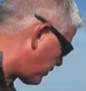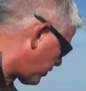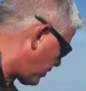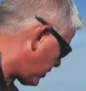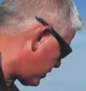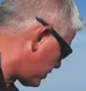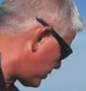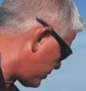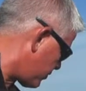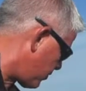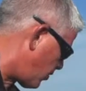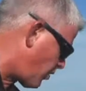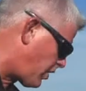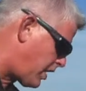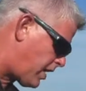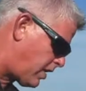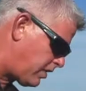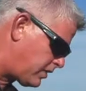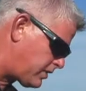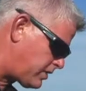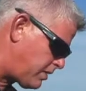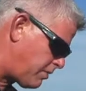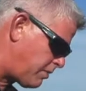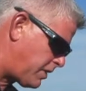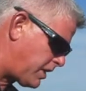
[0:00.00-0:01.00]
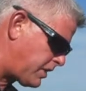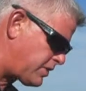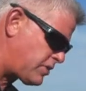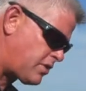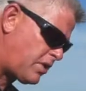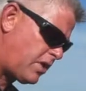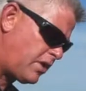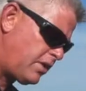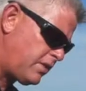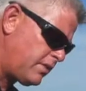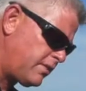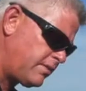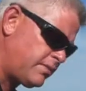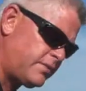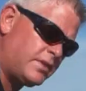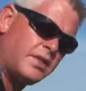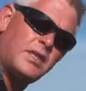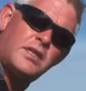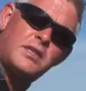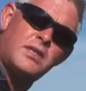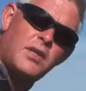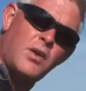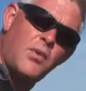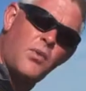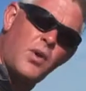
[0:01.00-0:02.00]
got a smaller Ulti-Match on,
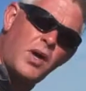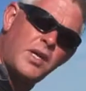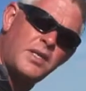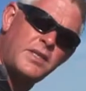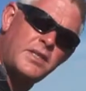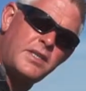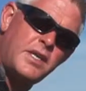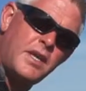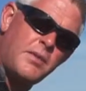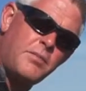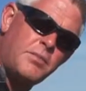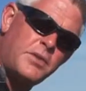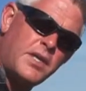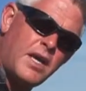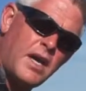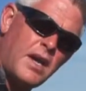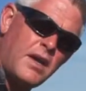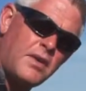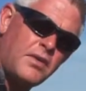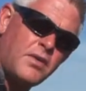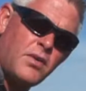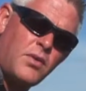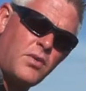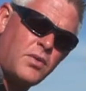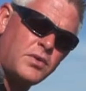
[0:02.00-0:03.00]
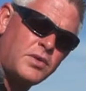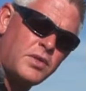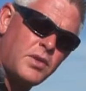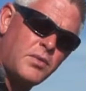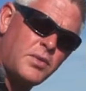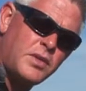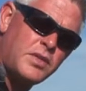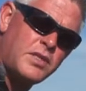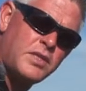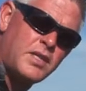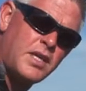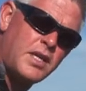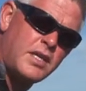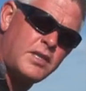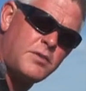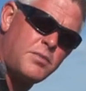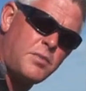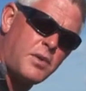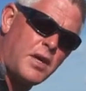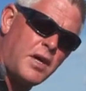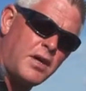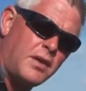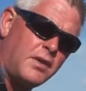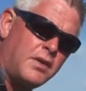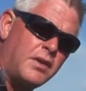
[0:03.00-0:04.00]
just a 1 step down, also with
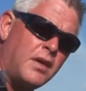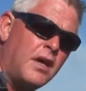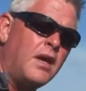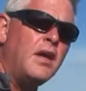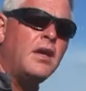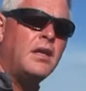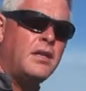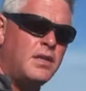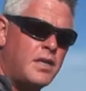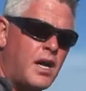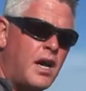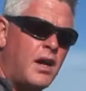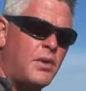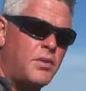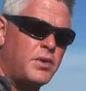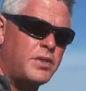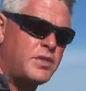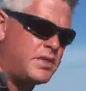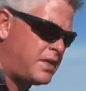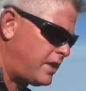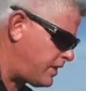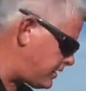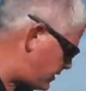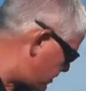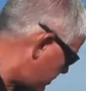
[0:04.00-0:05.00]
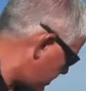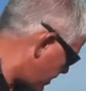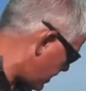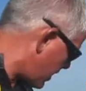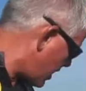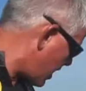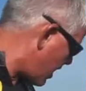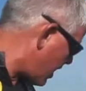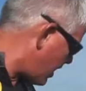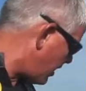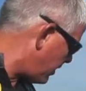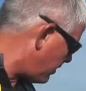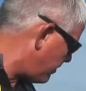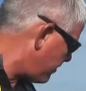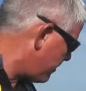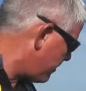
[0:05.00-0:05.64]
6-pound Dawa sensor line.